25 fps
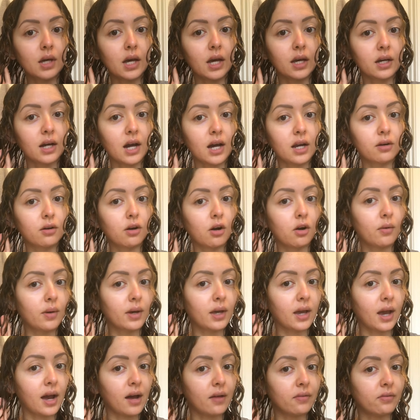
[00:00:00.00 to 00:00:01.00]
kind of
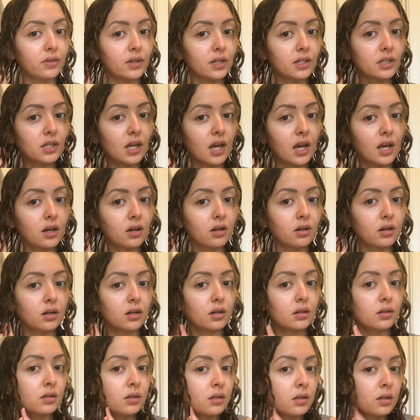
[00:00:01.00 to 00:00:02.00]
going at this
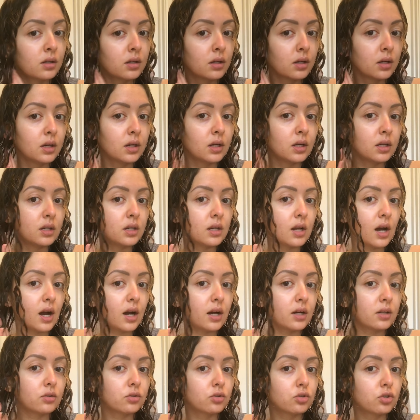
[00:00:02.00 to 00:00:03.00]
angle,
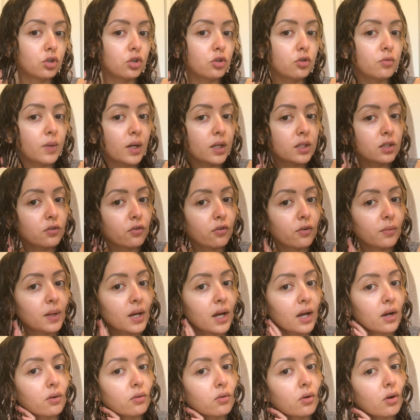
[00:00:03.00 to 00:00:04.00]
not too much for me.
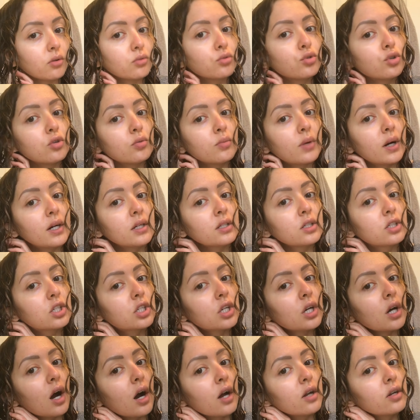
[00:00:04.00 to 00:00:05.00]
I don't go too much
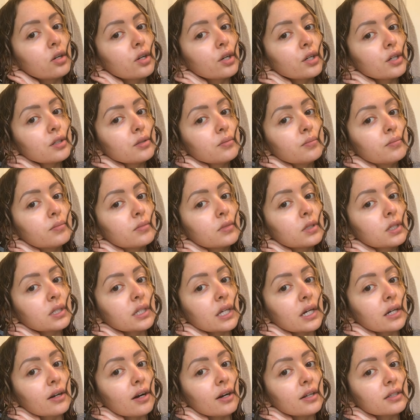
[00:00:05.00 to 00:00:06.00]
under because
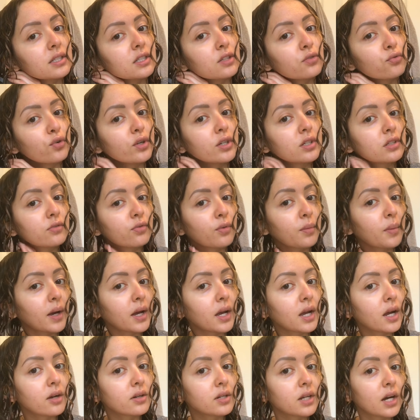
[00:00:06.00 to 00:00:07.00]
that causes frizz for my
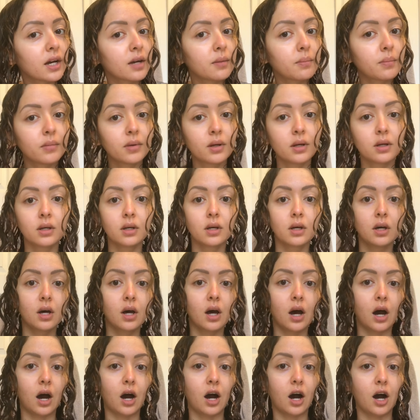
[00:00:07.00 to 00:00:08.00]
hair type.
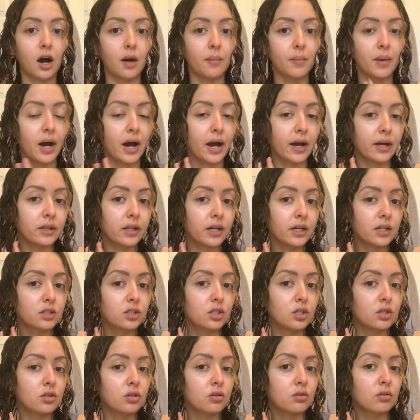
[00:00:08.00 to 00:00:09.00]
I like
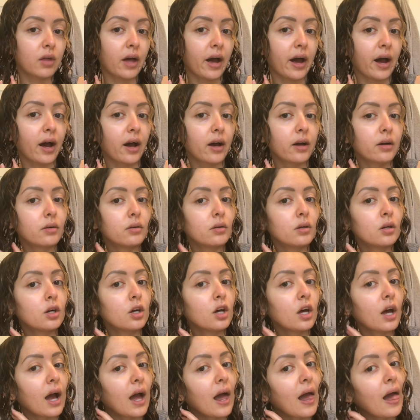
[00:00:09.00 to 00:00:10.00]
to do that.
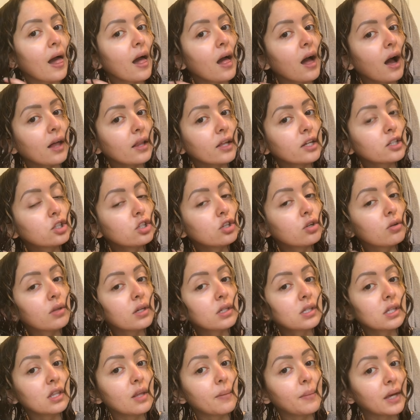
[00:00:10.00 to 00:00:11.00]
I like to do
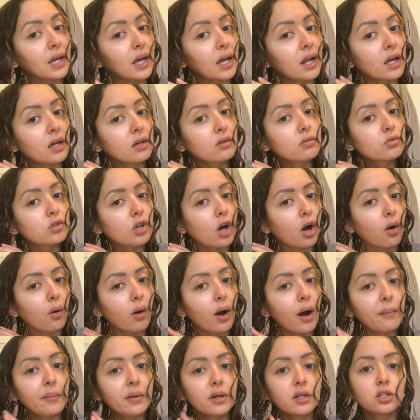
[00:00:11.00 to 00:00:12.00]
this in the beginning, so
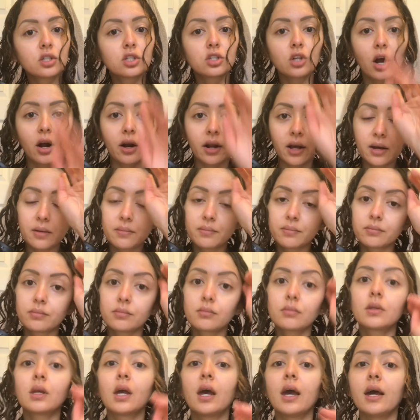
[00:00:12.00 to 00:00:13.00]
I'm gonna start it
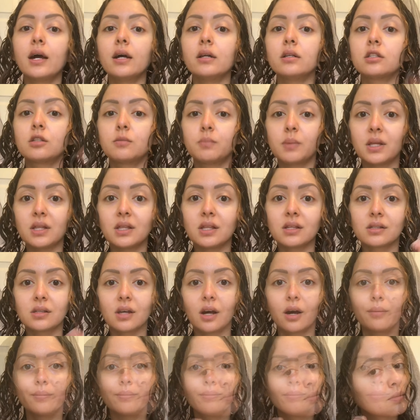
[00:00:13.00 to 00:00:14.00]
and speed this
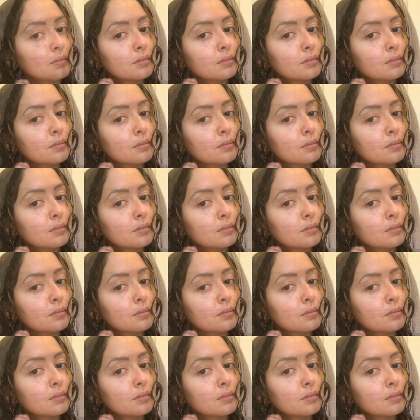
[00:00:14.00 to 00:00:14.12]
up.